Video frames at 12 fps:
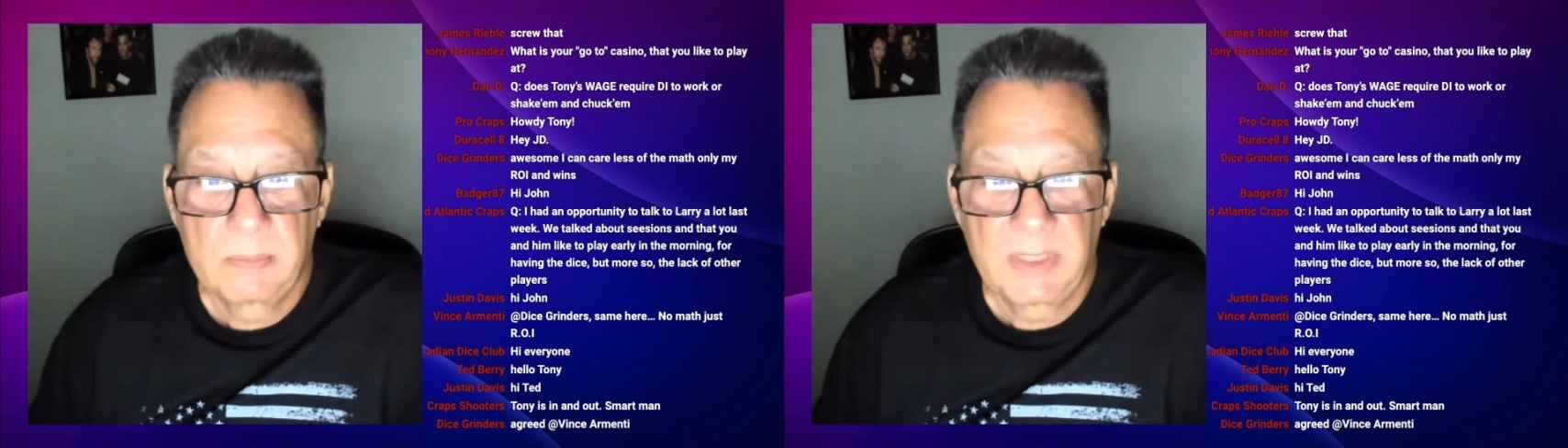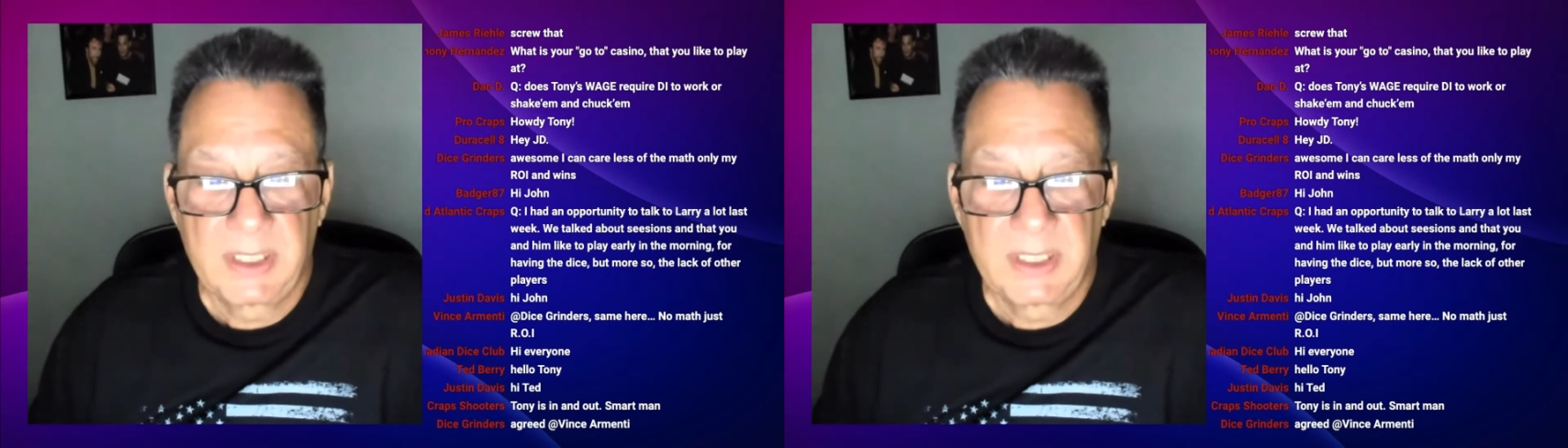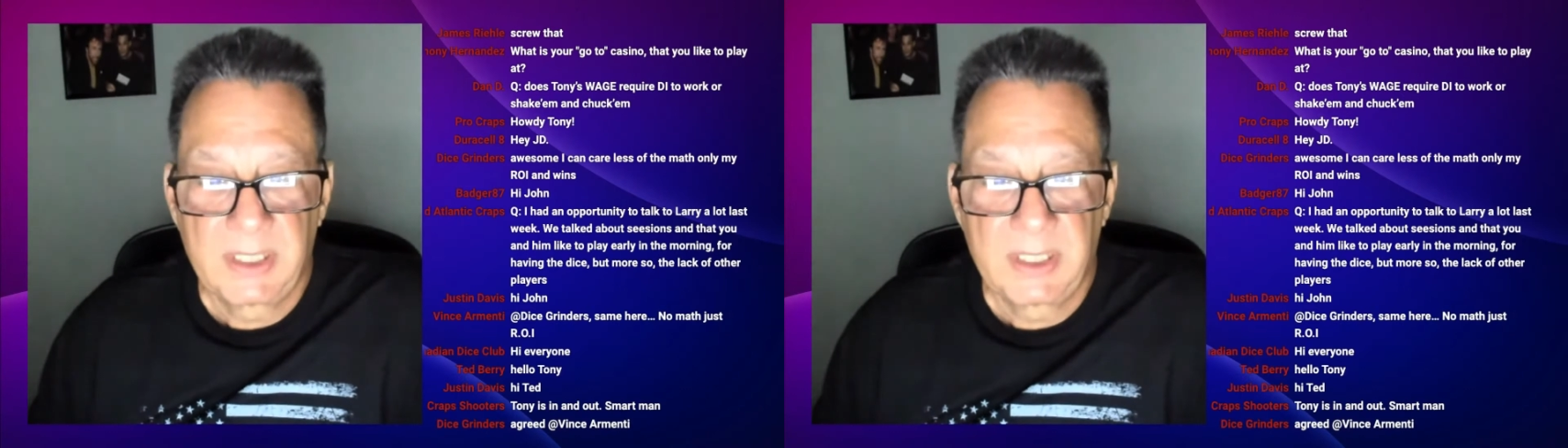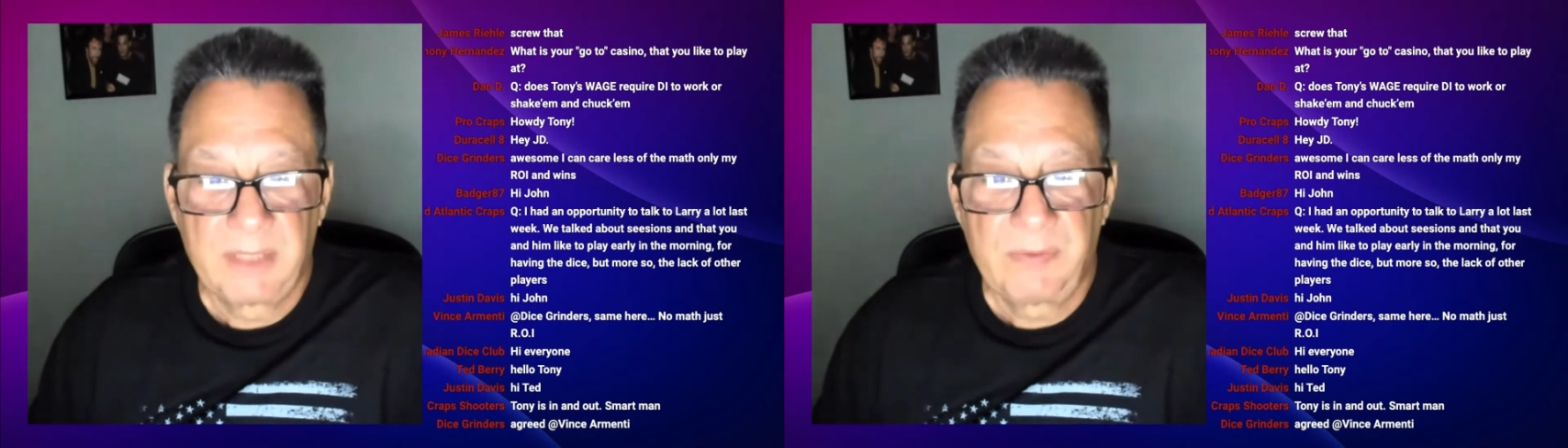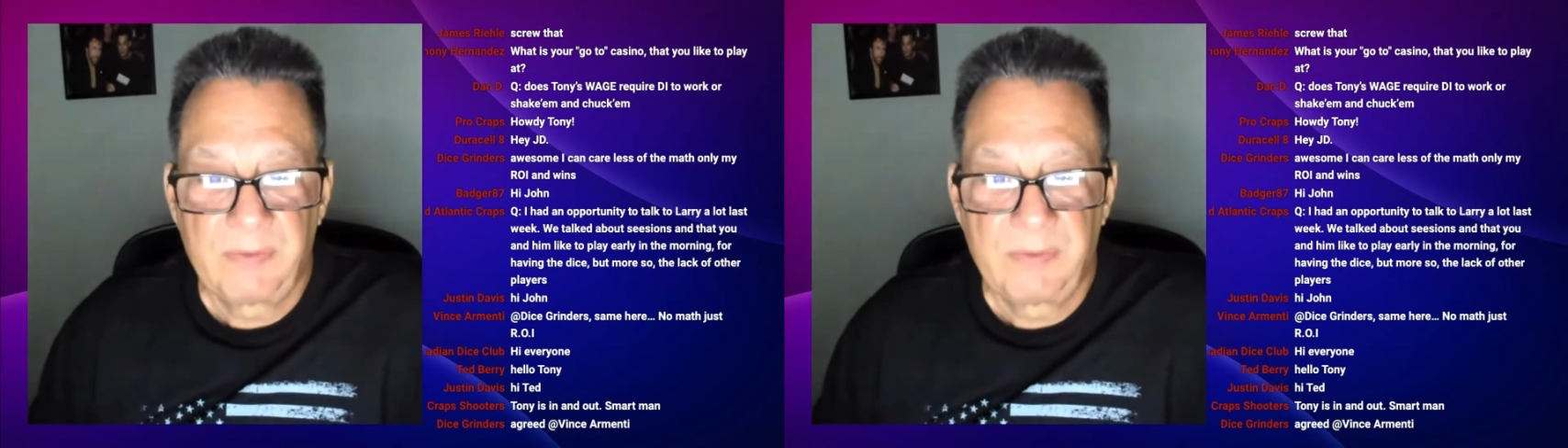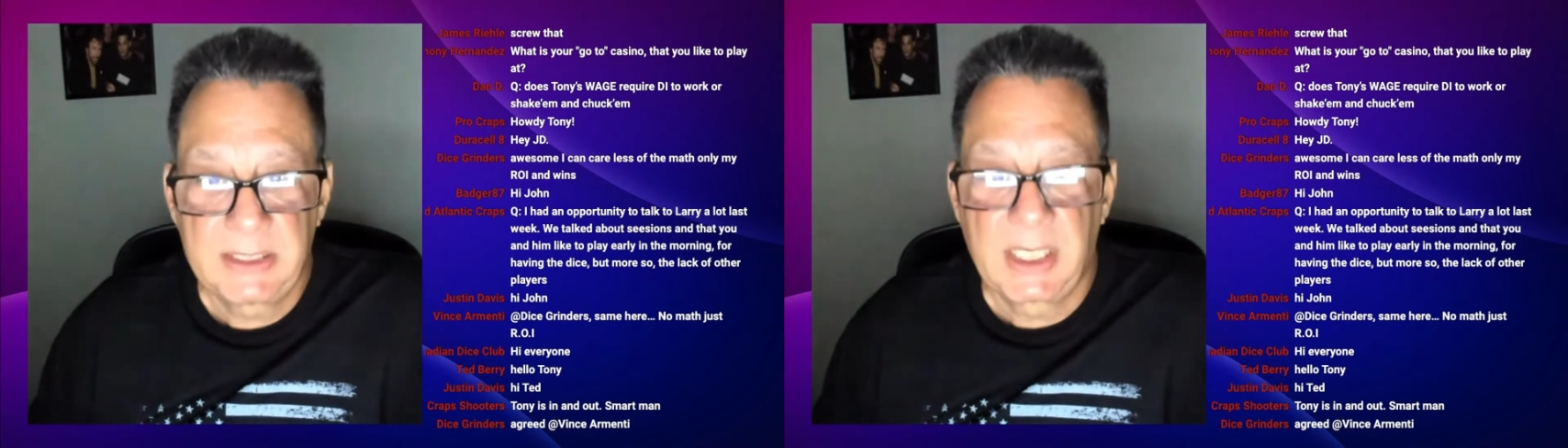But
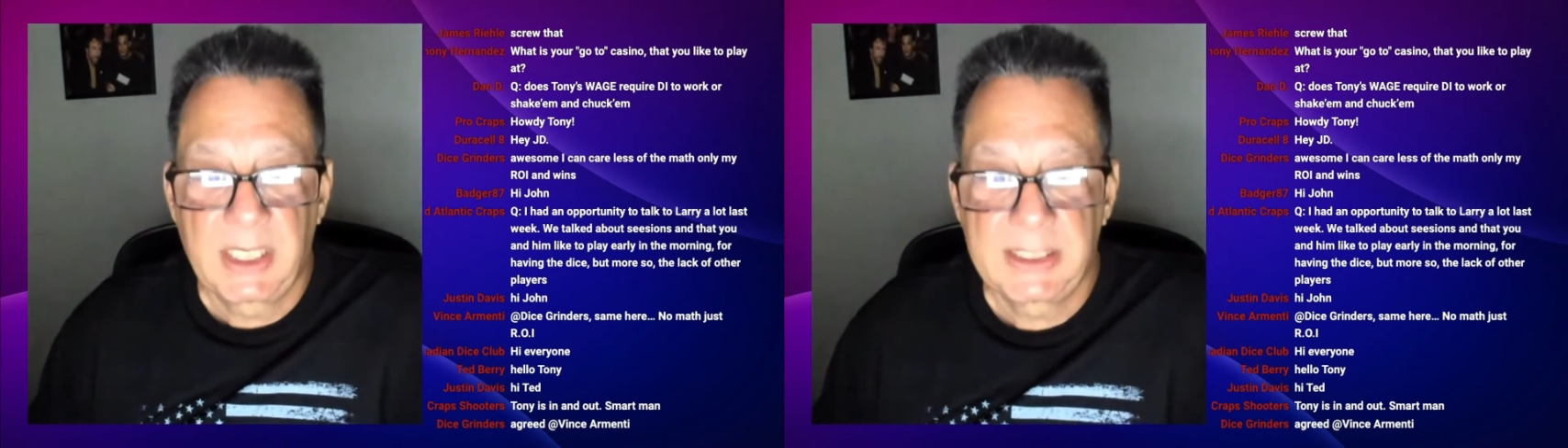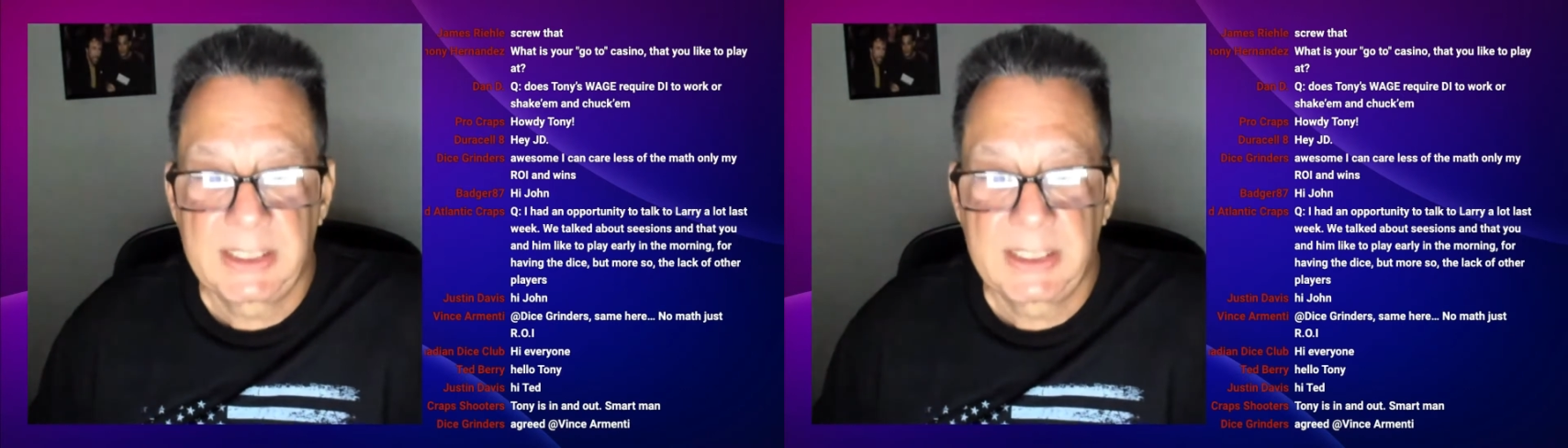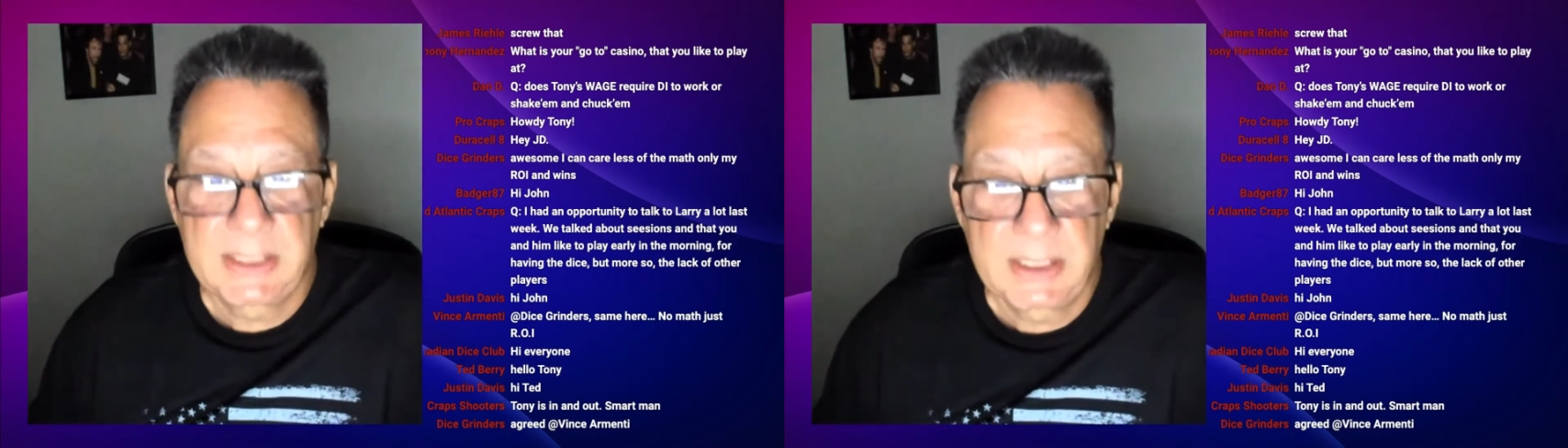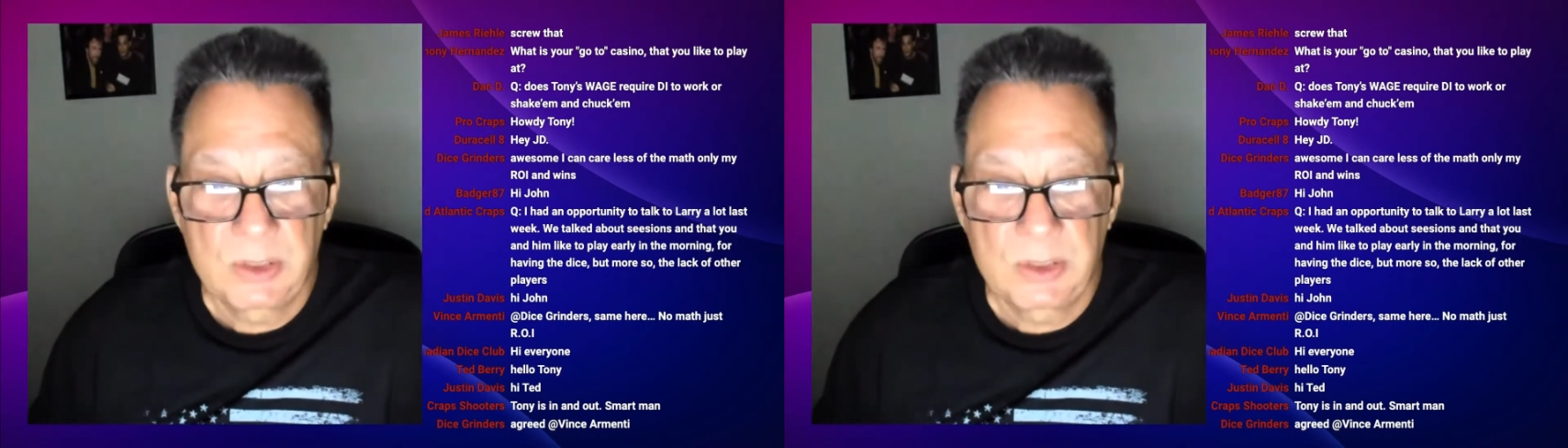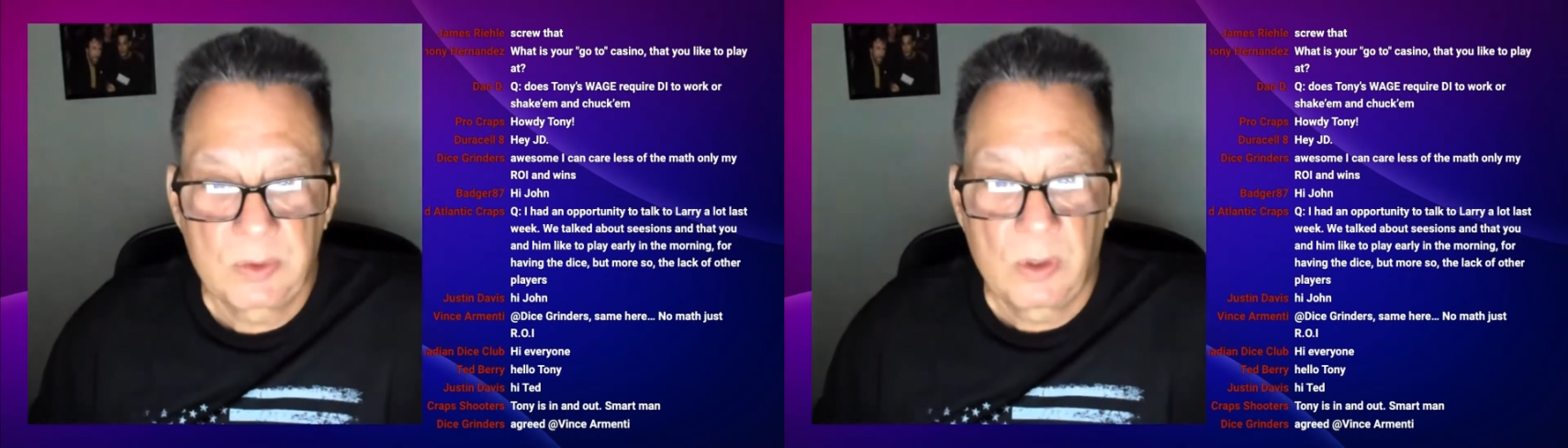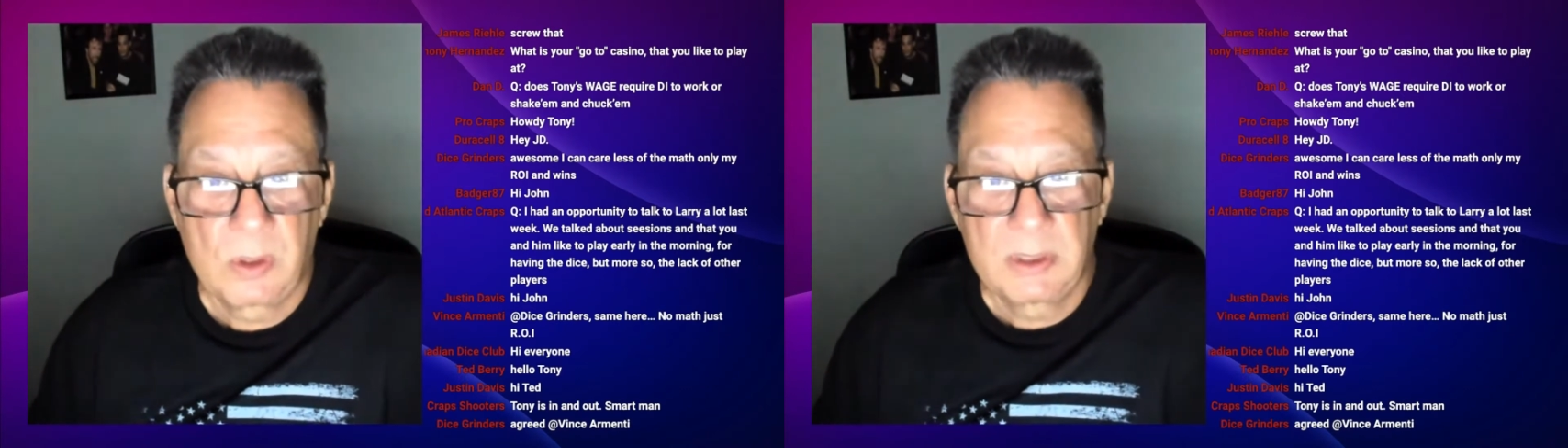advantage dice
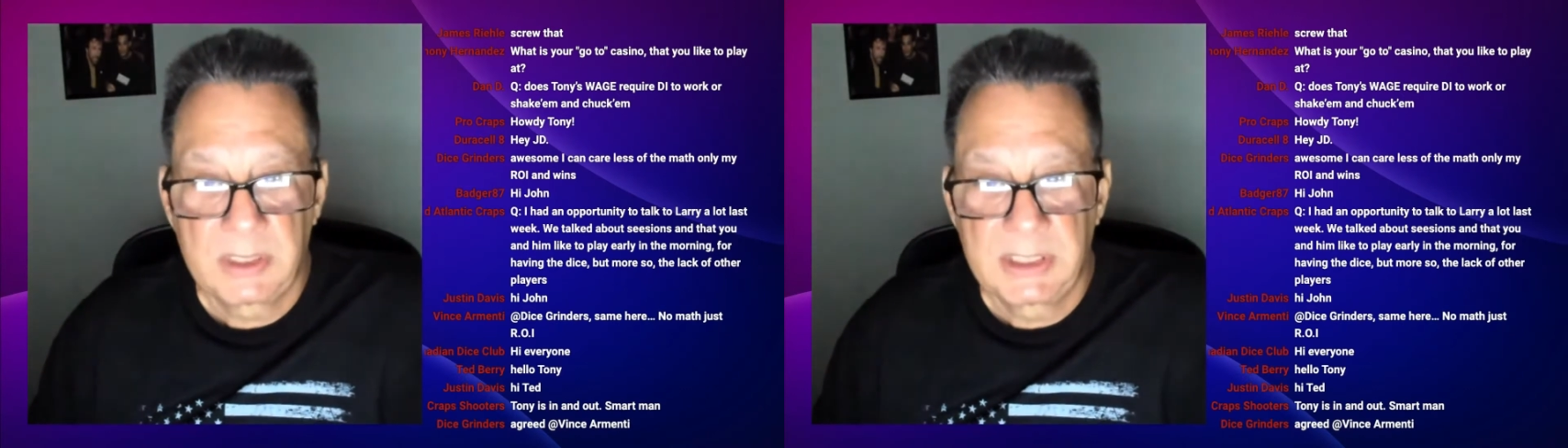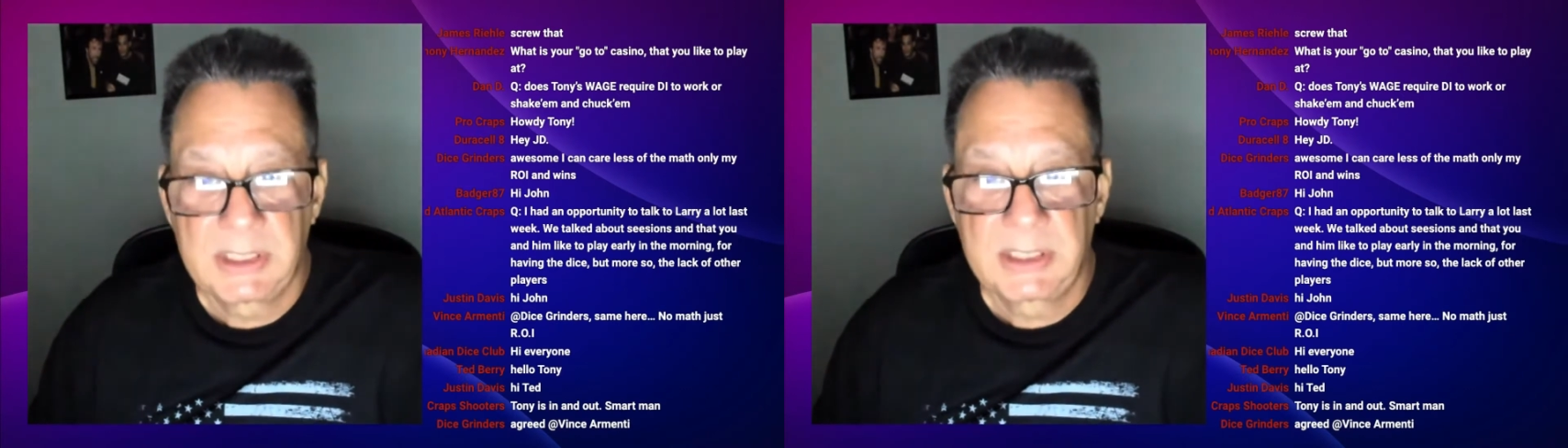control